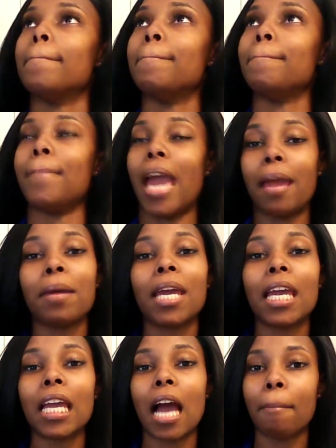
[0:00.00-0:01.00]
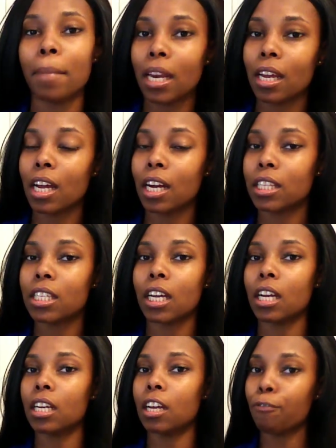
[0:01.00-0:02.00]
Maybe Amina could have
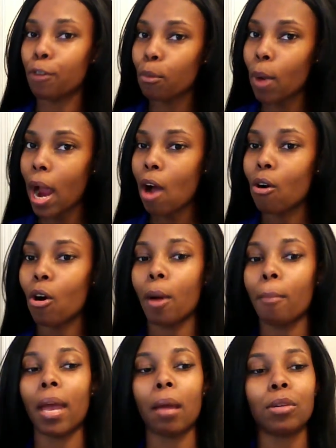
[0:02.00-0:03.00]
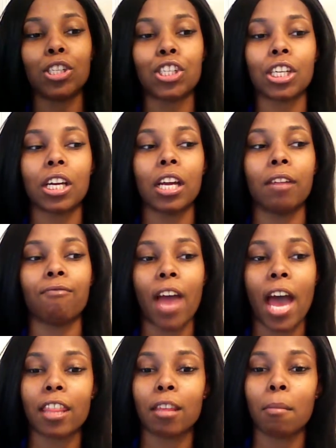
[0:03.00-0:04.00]
took a different route, or maybe she couldn't
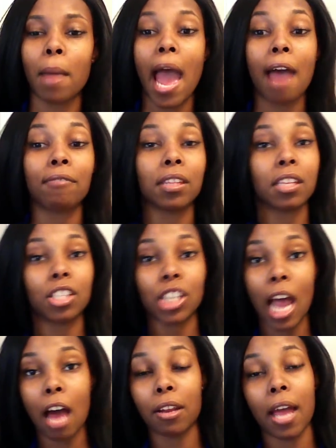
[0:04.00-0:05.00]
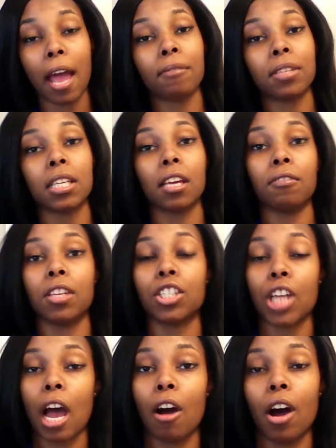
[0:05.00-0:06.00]
fathom having the child and having to give the
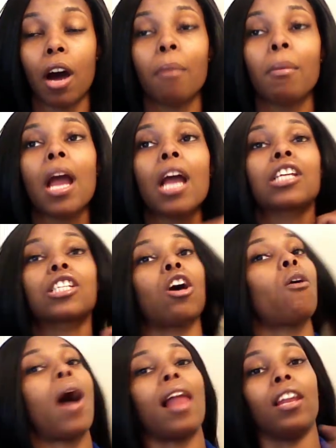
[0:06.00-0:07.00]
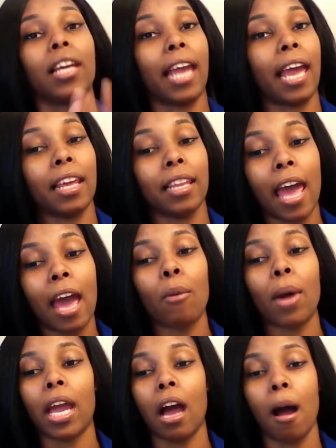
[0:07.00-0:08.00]
child up. So I look at it that
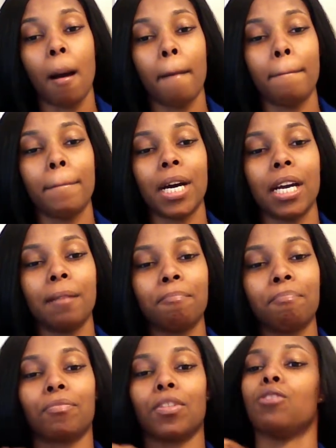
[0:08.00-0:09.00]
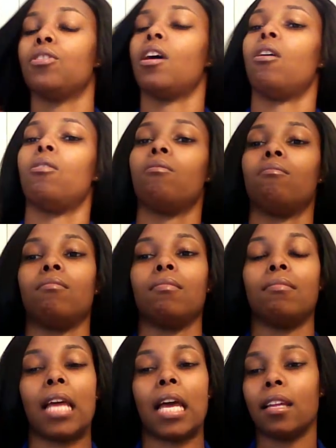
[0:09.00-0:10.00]
way. But you know,
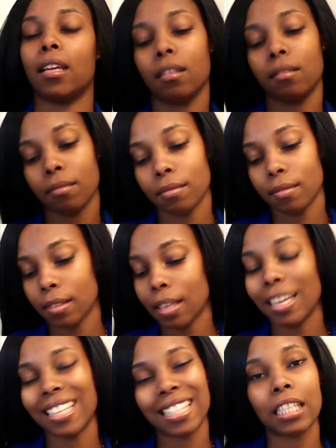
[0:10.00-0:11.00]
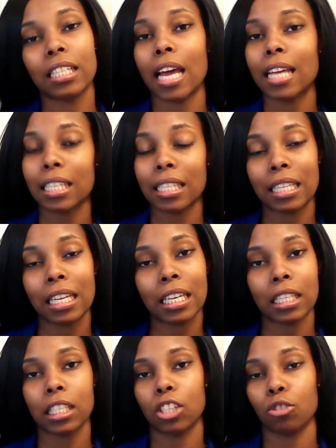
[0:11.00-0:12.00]
that's a
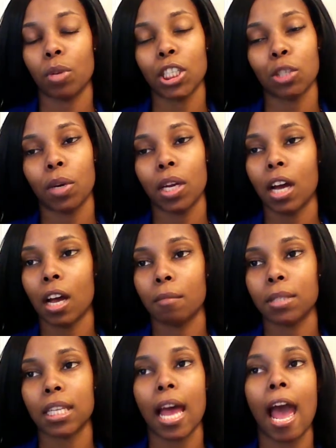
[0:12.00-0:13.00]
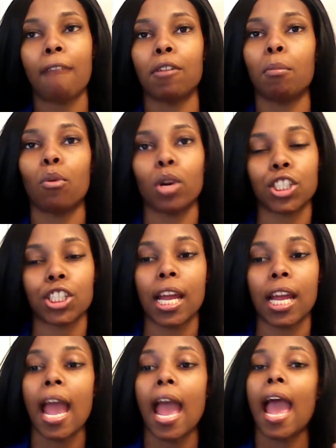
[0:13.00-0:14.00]
sticky situation when it comes to having an
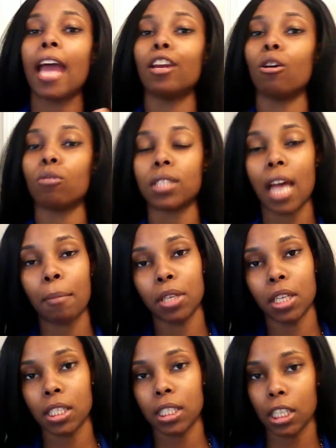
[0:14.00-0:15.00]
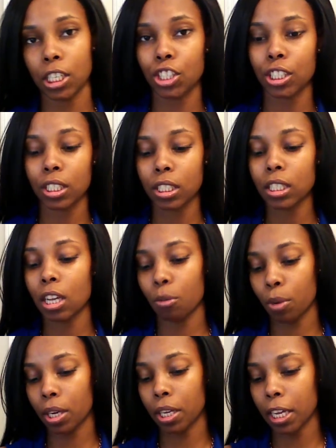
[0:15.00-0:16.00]
abortion and those type of decisions. It
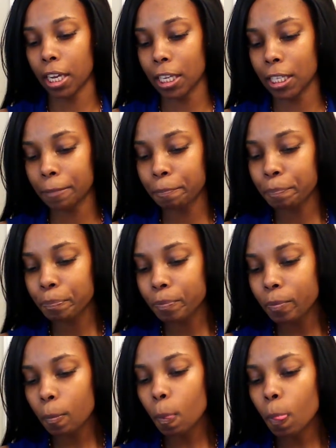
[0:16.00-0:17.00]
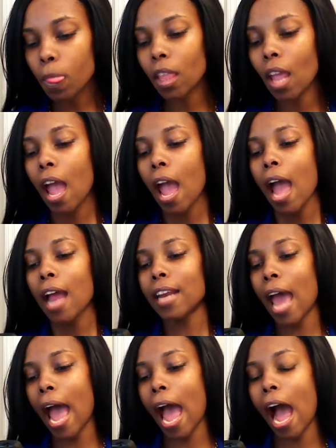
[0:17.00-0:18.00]
really is.
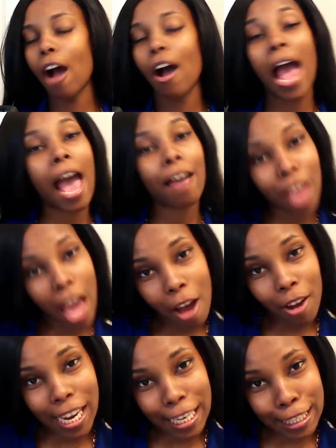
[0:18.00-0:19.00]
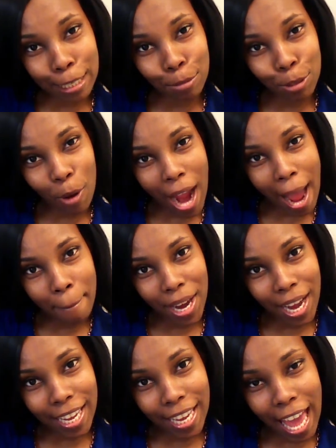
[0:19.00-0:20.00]
Now, have y'all hit the subscribe
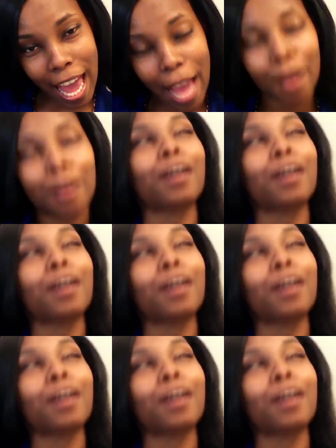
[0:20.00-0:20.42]
button yet?